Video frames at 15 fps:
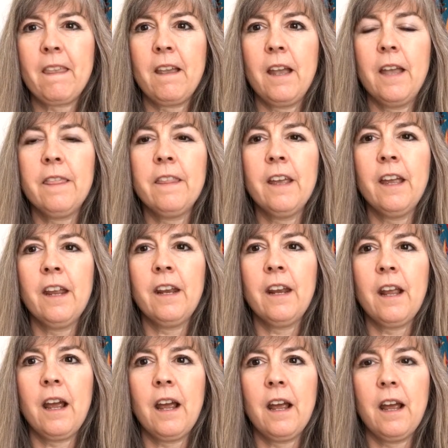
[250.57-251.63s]
and then
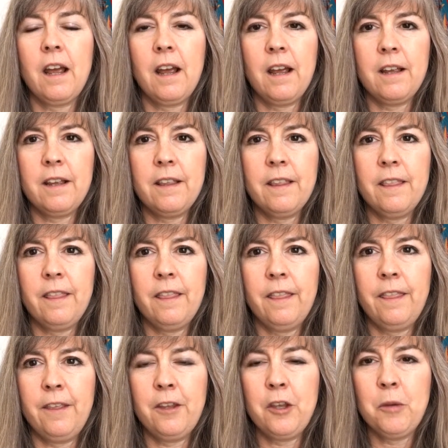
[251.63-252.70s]

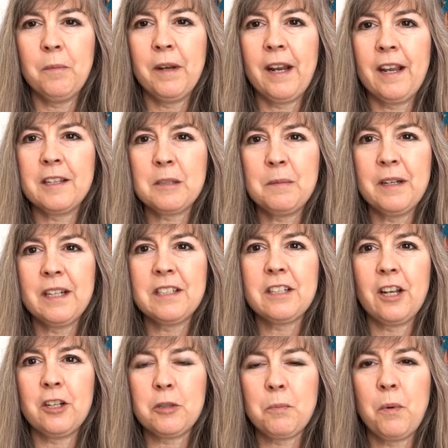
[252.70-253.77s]
the human asked me to
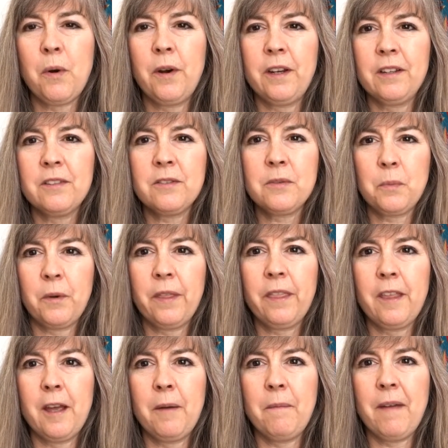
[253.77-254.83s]
touch points with
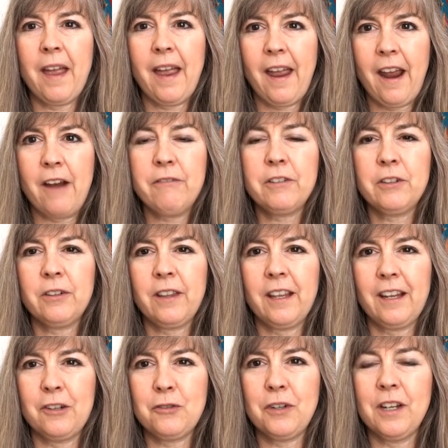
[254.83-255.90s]
them after they
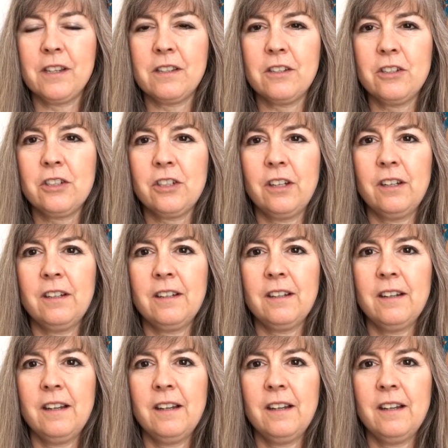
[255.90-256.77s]
had transitioned,